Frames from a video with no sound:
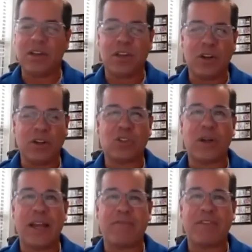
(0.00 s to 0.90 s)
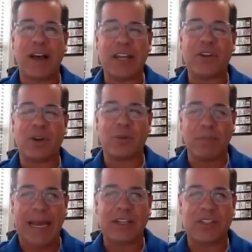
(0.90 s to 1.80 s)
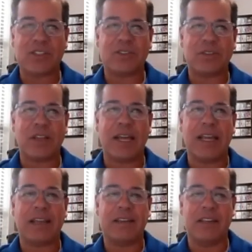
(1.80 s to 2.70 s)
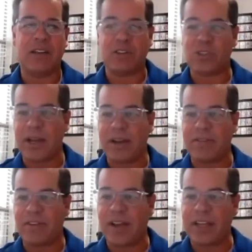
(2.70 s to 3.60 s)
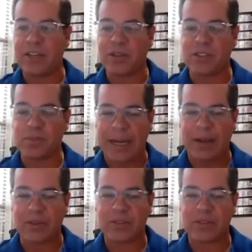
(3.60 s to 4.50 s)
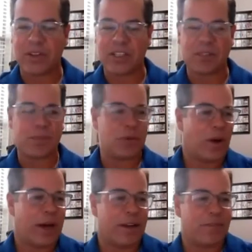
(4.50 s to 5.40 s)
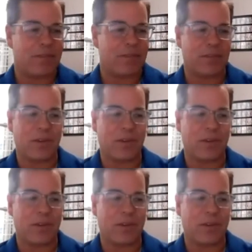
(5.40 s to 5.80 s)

you're trying to find your match, like you're trying to find your spouse, husband, wife.